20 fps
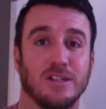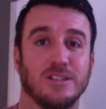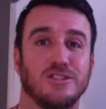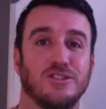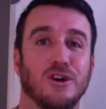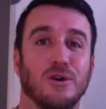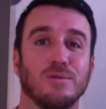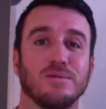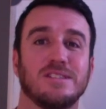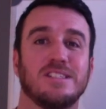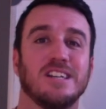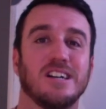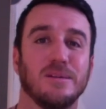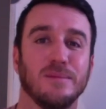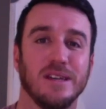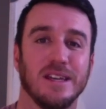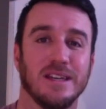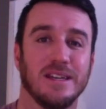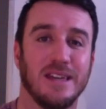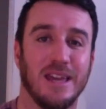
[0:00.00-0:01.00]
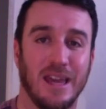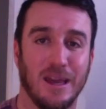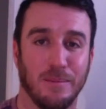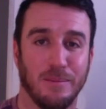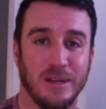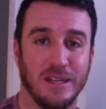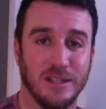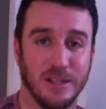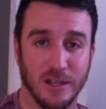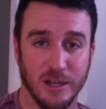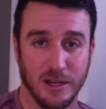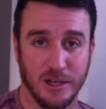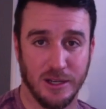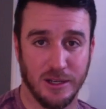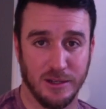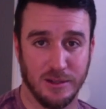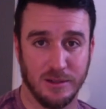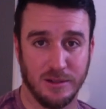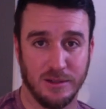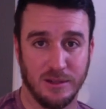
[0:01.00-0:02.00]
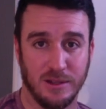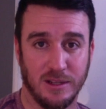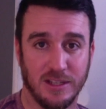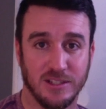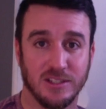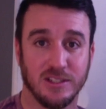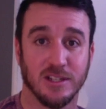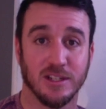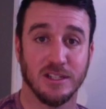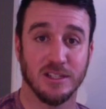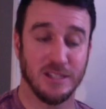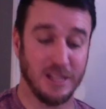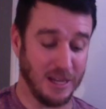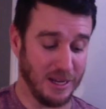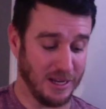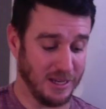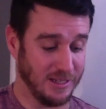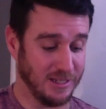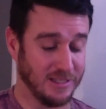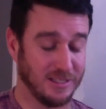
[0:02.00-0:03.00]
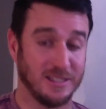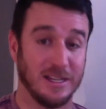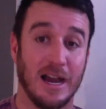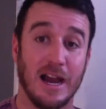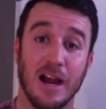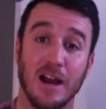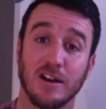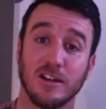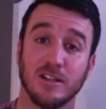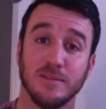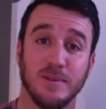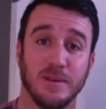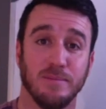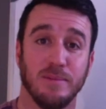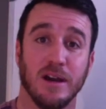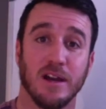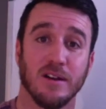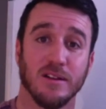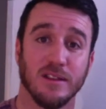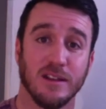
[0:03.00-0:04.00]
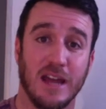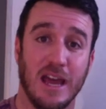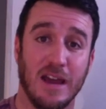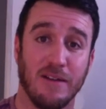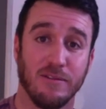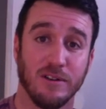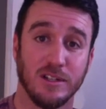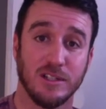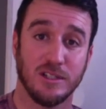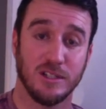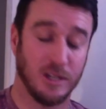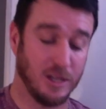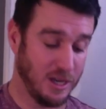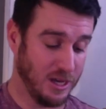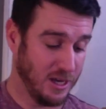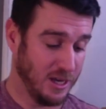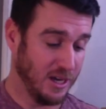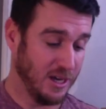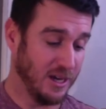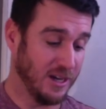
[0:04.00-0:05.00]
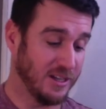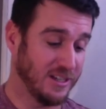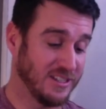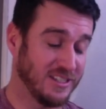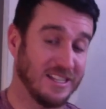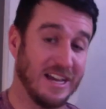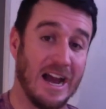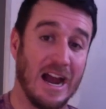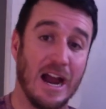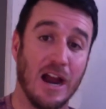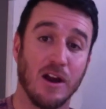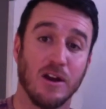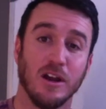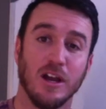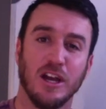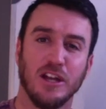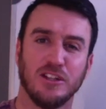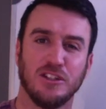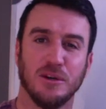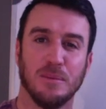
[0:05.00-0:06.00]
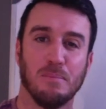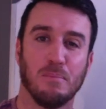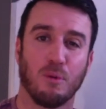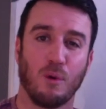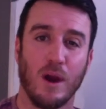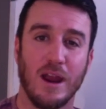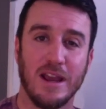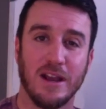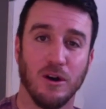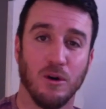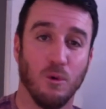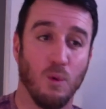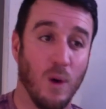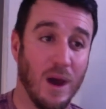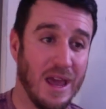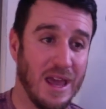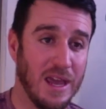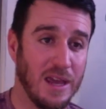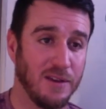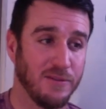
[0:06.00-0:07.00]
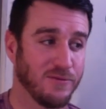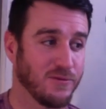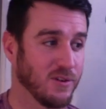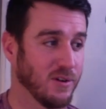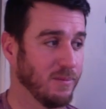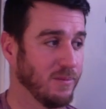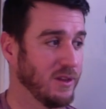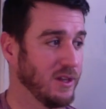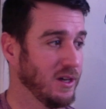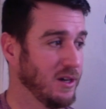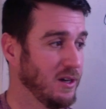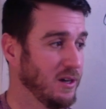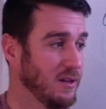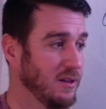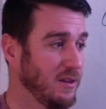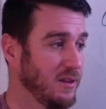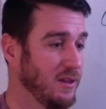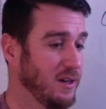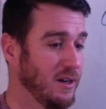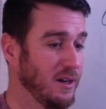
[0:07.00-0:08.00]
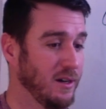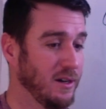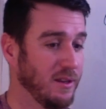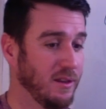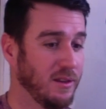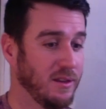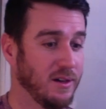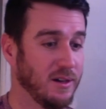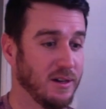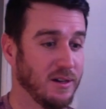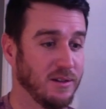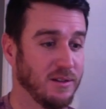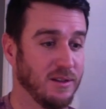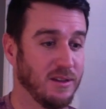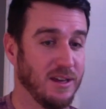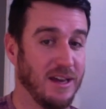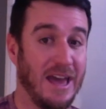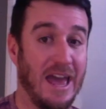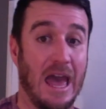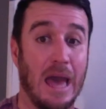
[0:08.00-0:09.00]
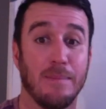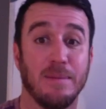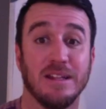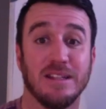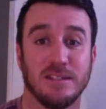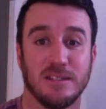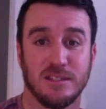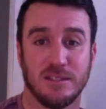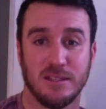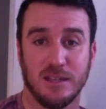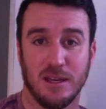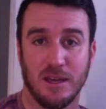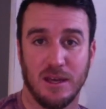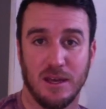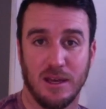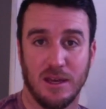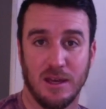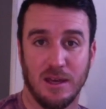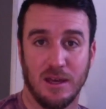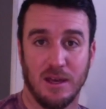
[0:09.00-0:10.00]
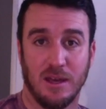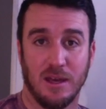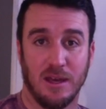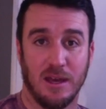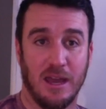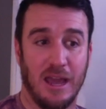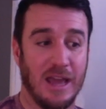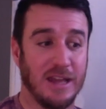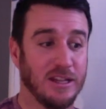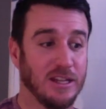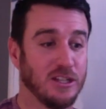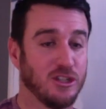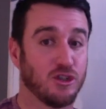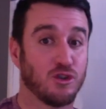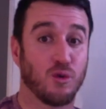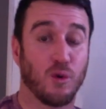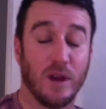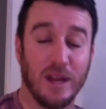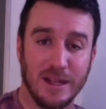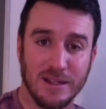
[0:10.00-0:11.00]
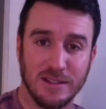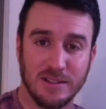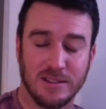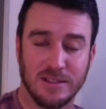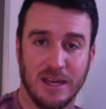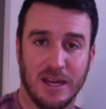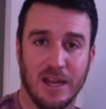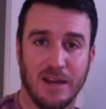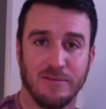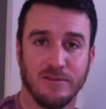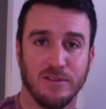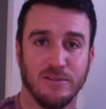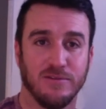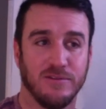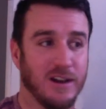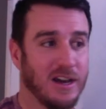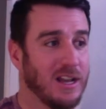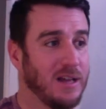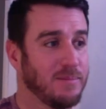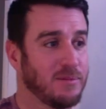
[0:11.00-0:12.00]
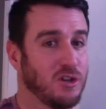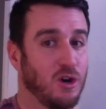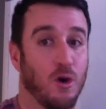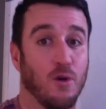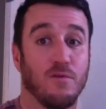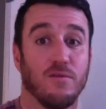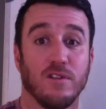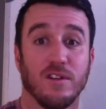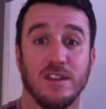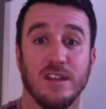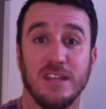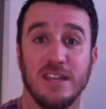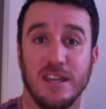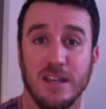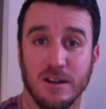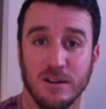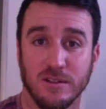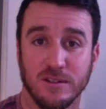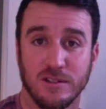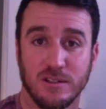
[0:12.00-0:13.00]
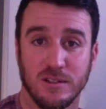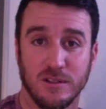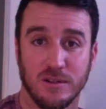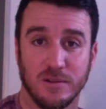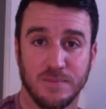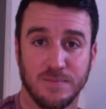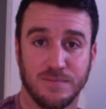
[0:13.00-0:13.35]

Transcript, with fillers: Don't tell me it can't be done. It's going to take a desire to be better than average, a desire to break away from the, the, the, the habits and the trends that have developed over the years.